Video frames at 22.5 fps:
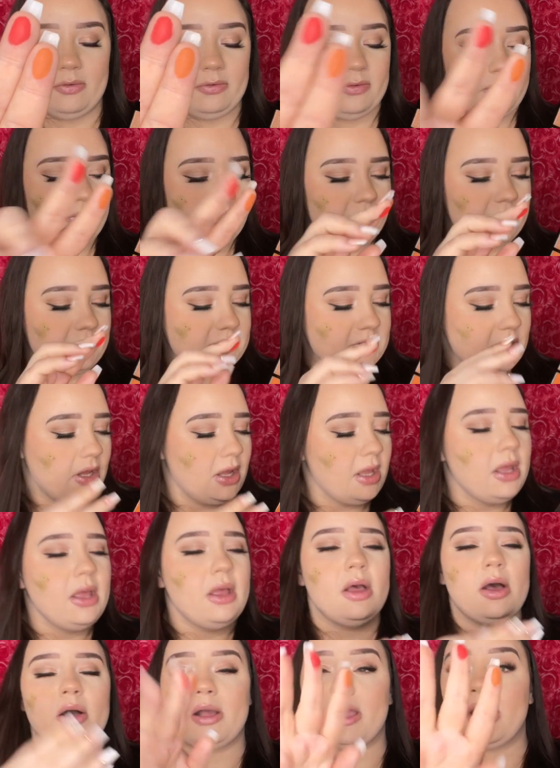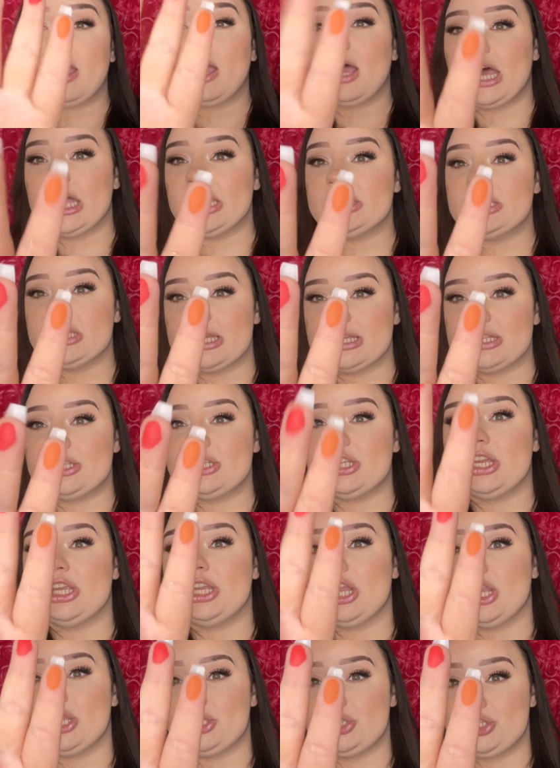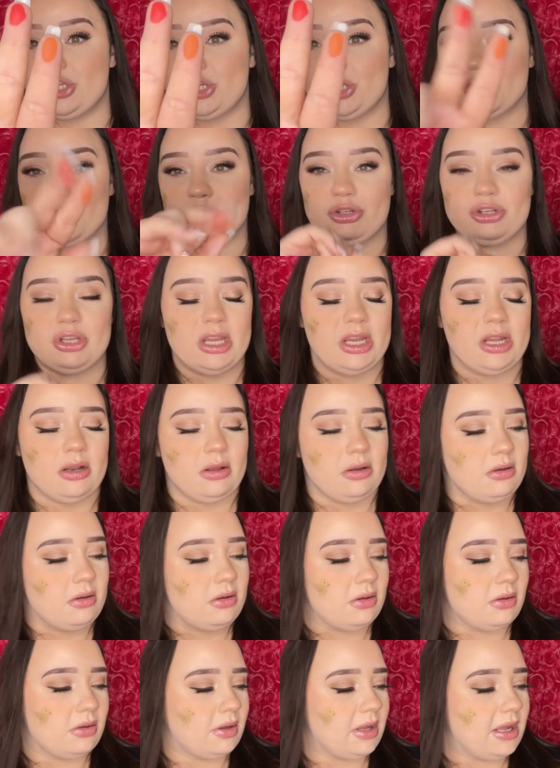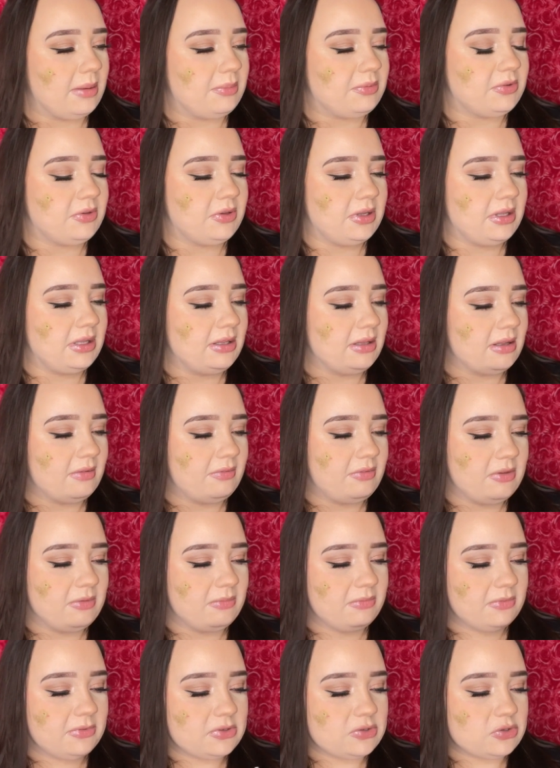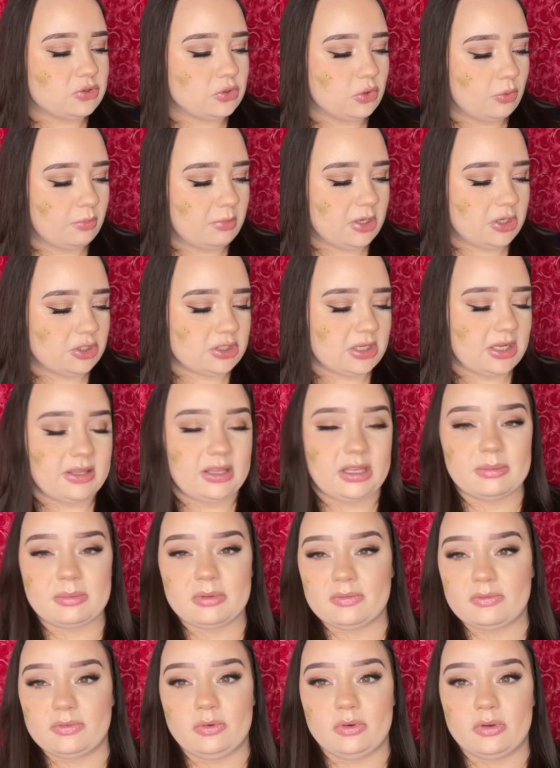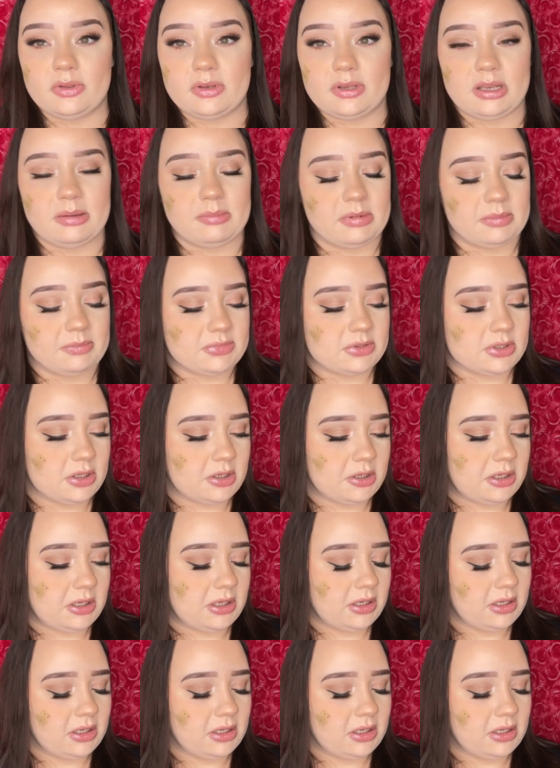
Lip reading: of those. Okay, hot sauce shade and Cheeto shade. Oh, I absolutely love them so much. I think about food all the time. I'm sorry.